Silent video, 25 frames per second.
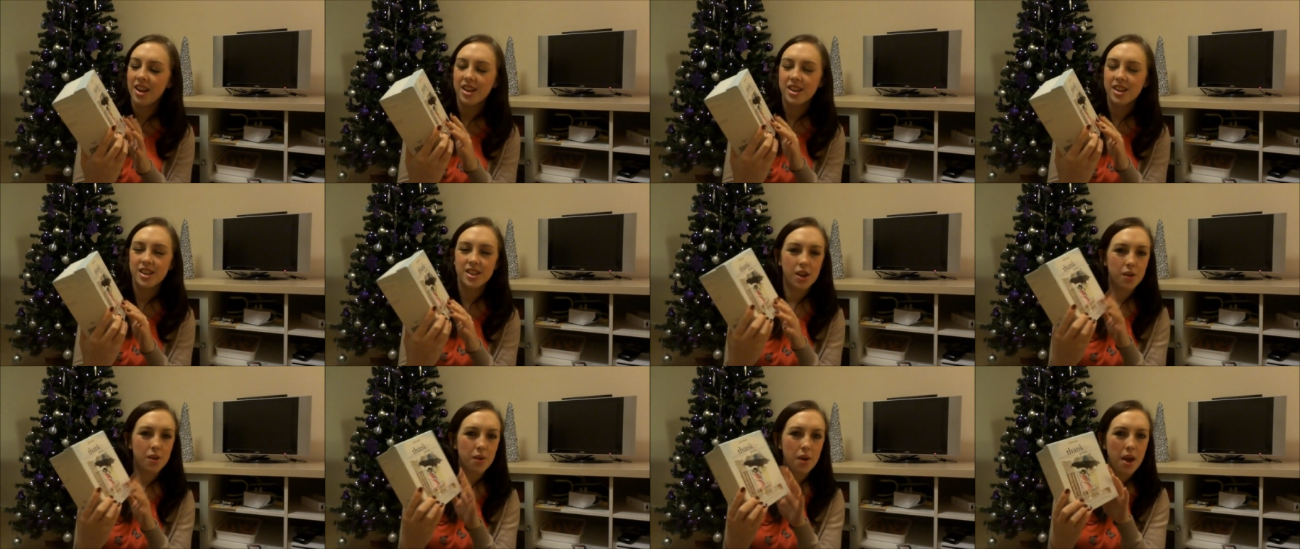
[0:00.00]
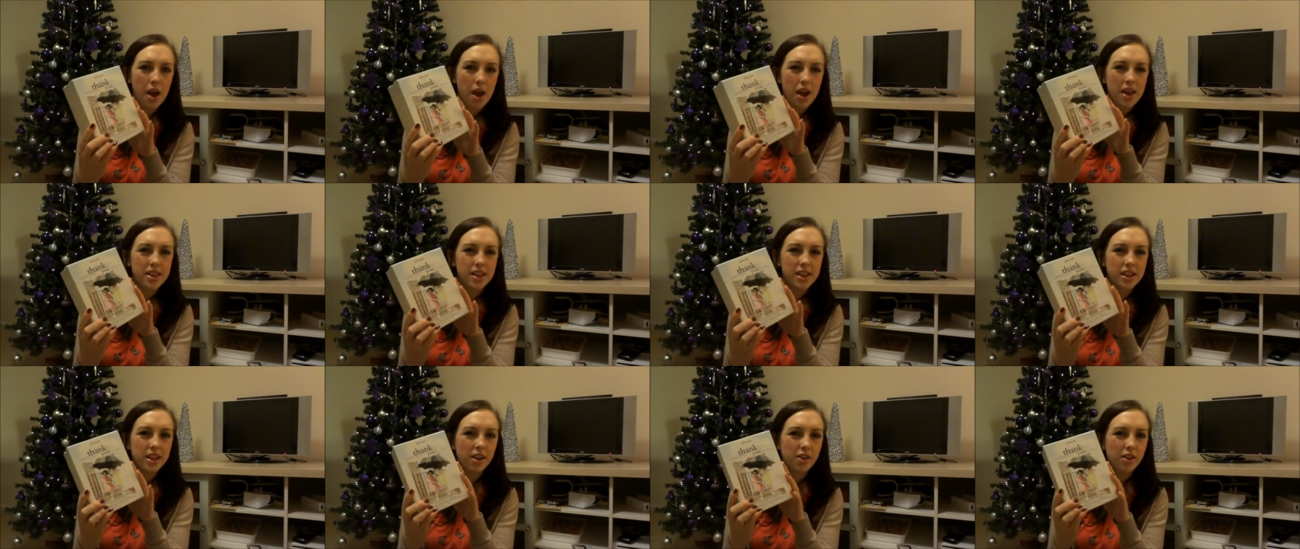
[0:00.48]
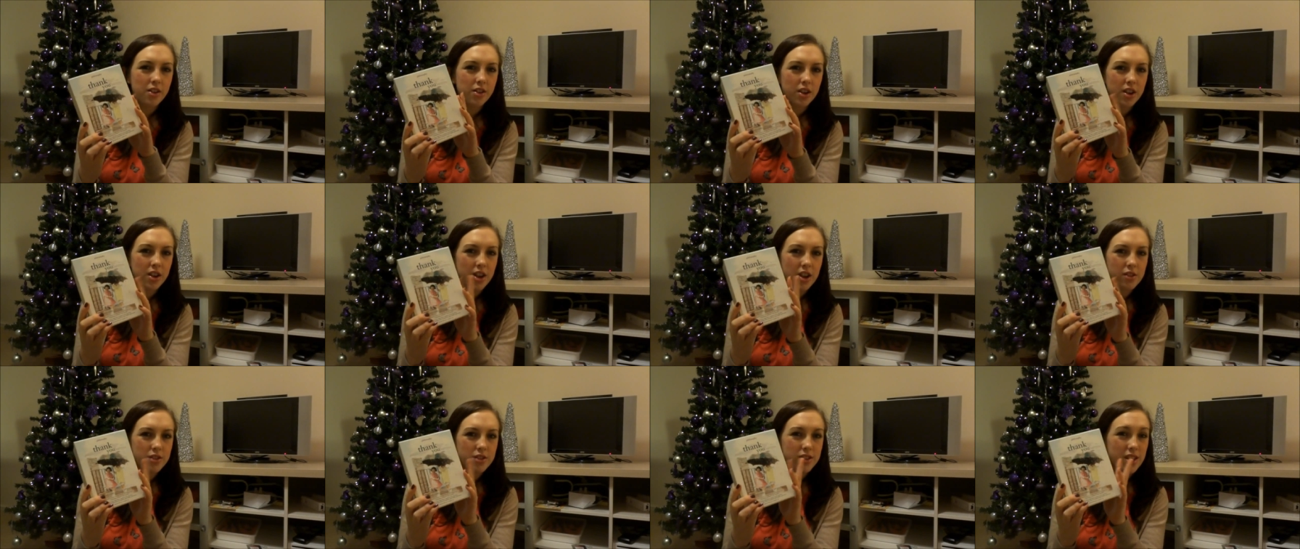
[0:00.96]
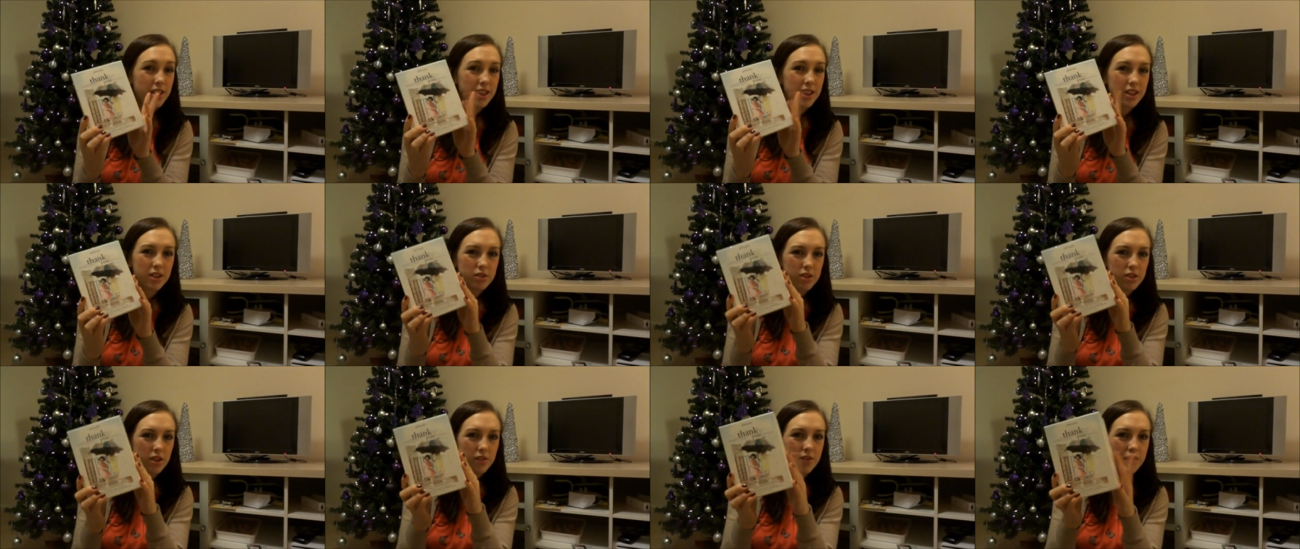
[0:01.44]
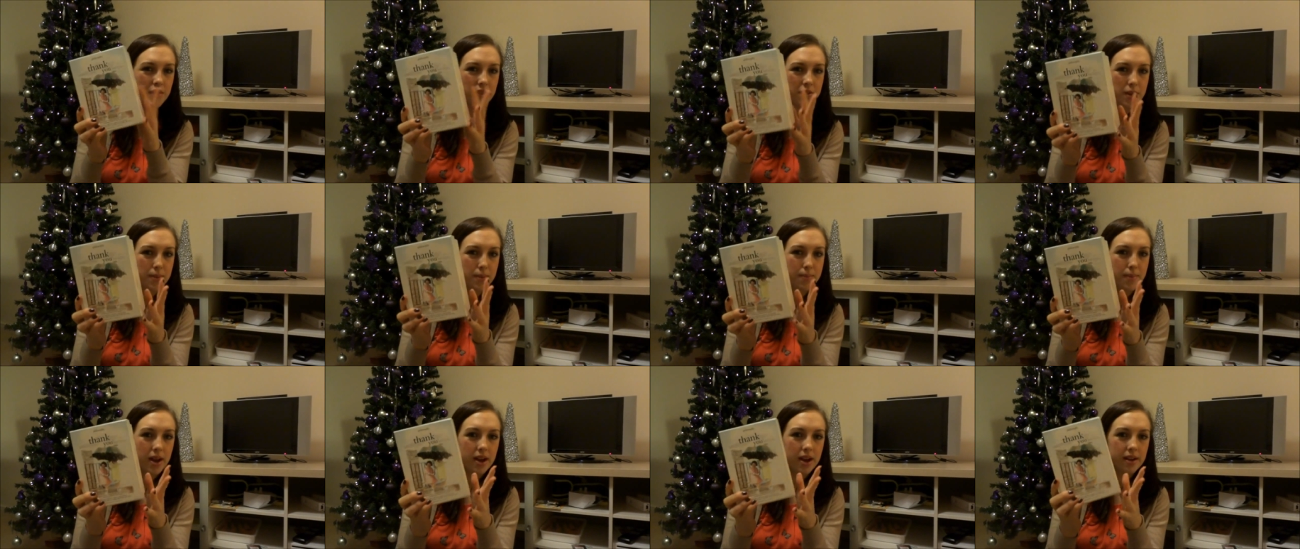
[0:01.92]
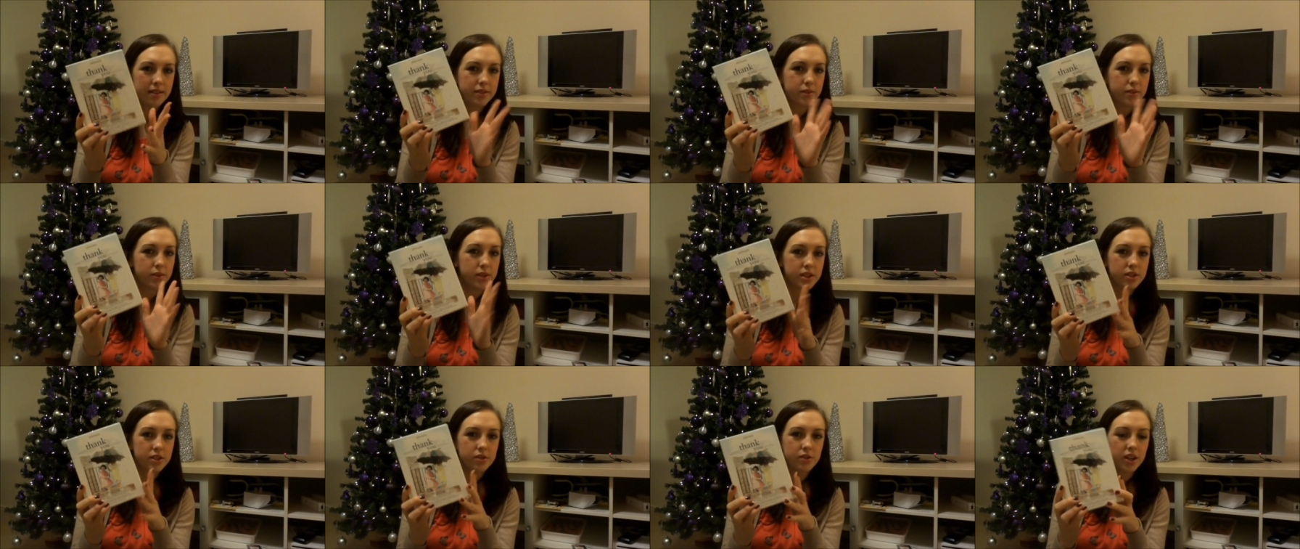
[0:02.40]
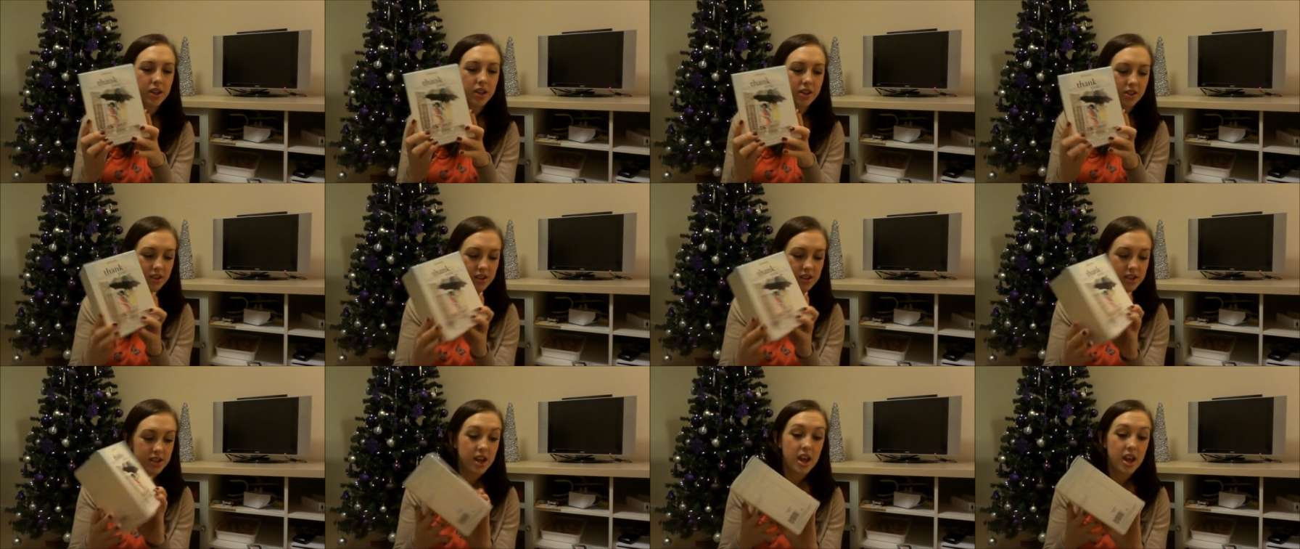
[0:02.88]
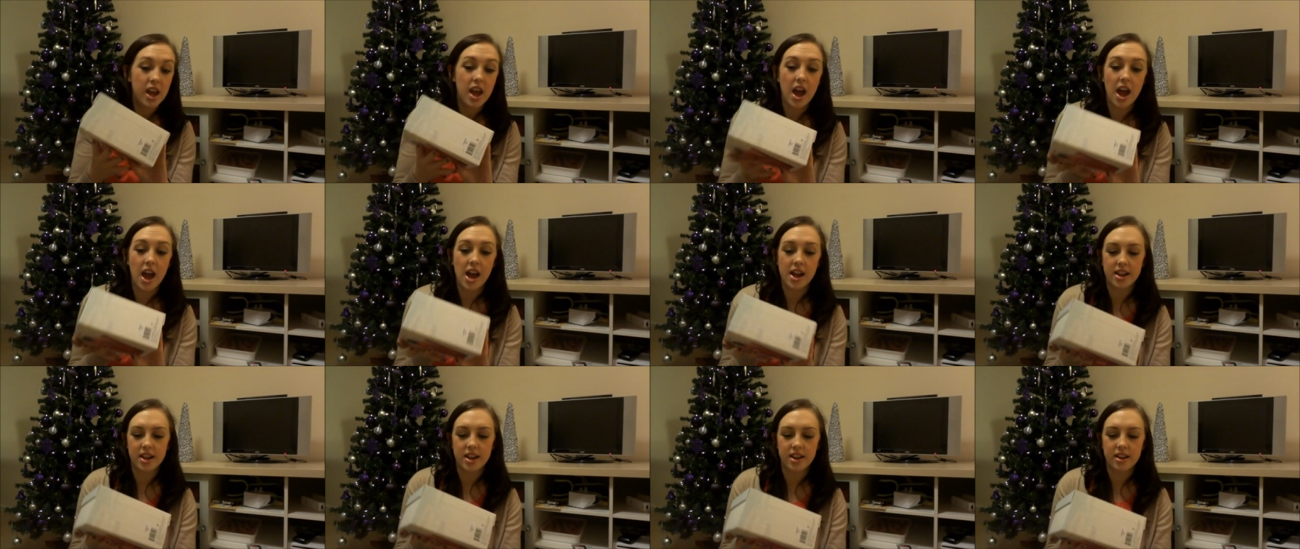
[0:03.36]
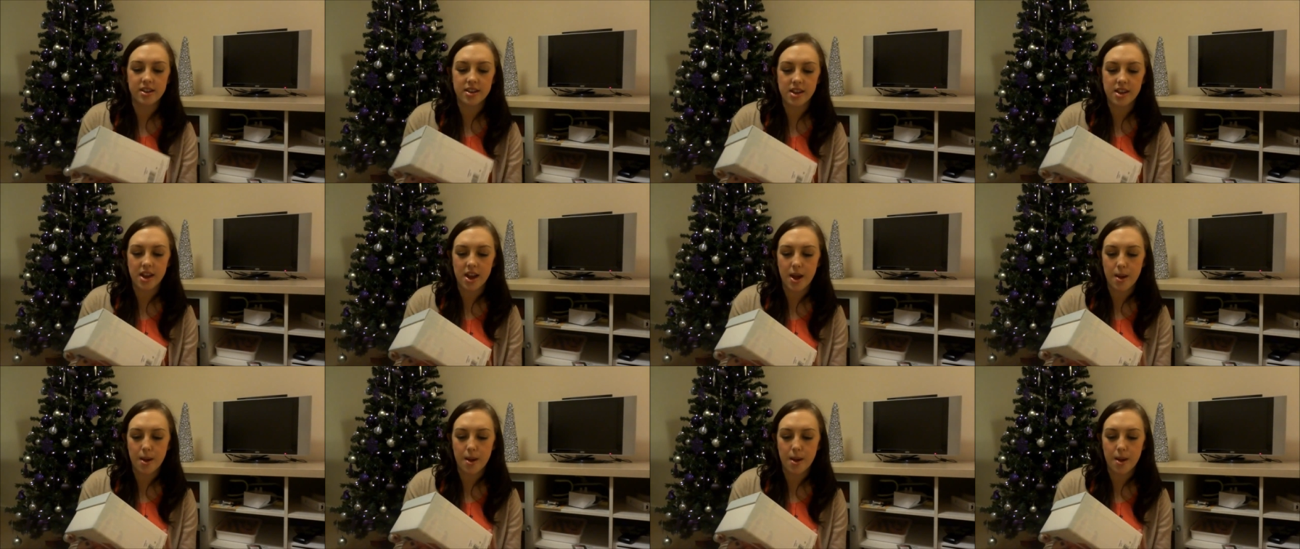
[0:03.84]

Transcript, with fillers: So I think I only got, I think it was only £15, which is really good, and